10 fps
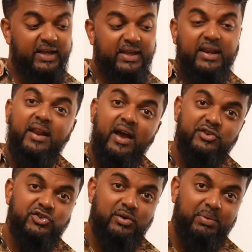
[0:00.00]
I get an
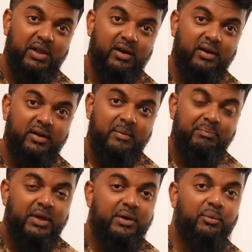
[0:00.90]
extra plug.
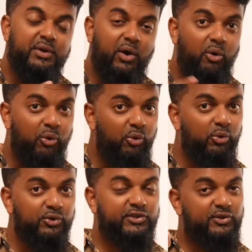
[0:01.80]
With the
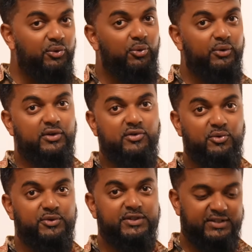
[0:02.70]
old school
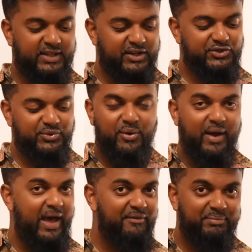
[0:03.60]
cruises that you don't
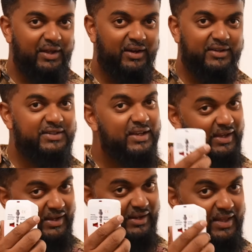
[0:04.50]
have plugs,
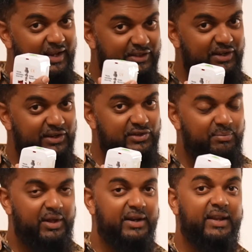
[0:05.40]
that's an extra
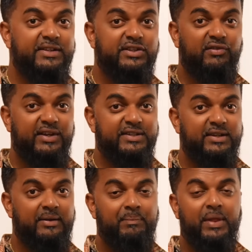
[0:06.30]
plug. That's the
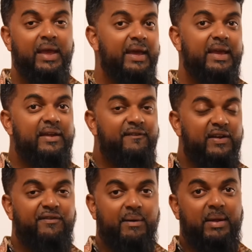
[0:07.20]
reason. Even
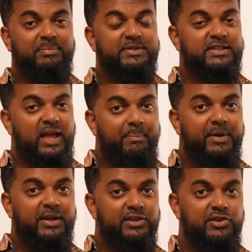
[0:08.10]
if I'm not
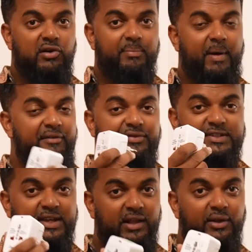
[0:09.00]
stopping in Europe, I've
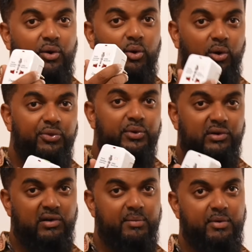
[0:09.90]
sailed all through the
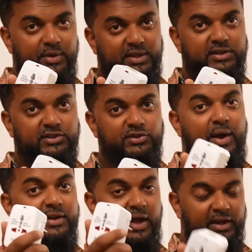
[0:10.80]
Caribbean with this. So
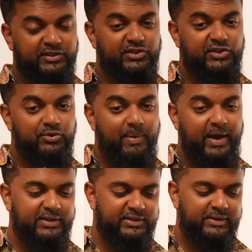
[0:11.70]
I suggest you buy
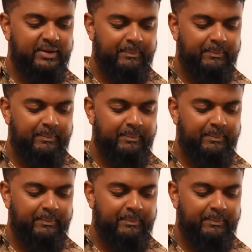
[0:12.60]
this.